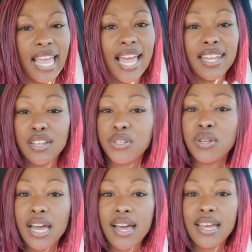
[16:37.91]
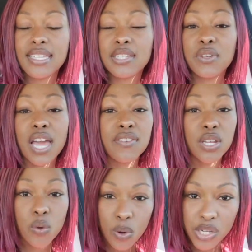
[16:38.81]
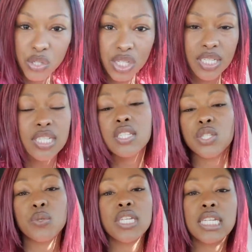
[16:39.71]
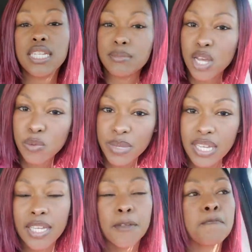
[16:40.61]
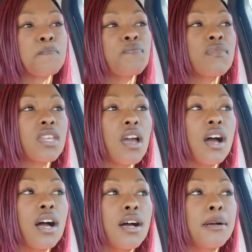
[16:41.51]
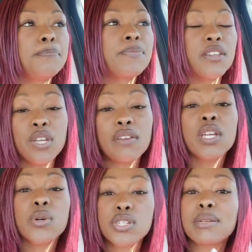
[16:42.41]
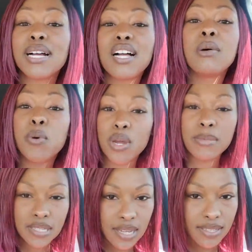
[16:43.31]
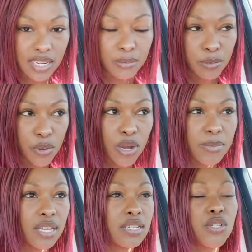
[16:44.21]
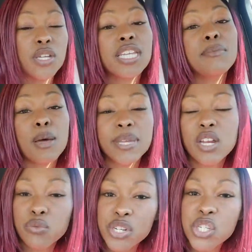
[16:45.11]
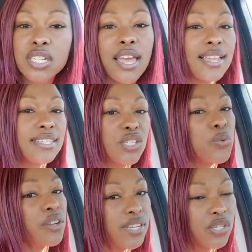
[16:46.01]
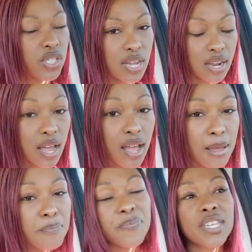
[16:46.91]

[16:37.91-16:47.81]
I love you guys. If you have any questions, you can email me. If you have any questions about appointments, like setting an appointment, you can email me at risha@sensualinnovations.com.